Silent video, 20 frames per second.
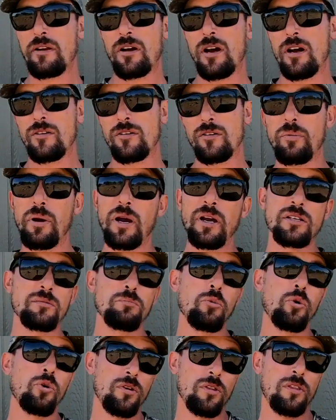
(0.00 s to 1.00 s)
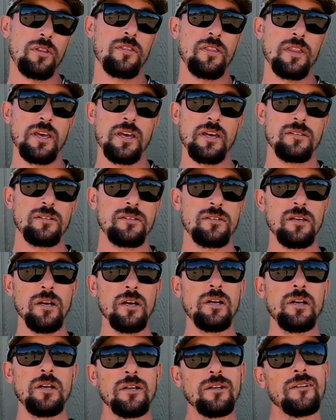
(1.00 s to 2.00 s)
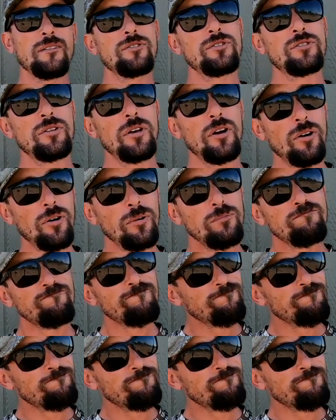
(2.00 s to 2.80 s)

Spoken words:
$100 more than this. So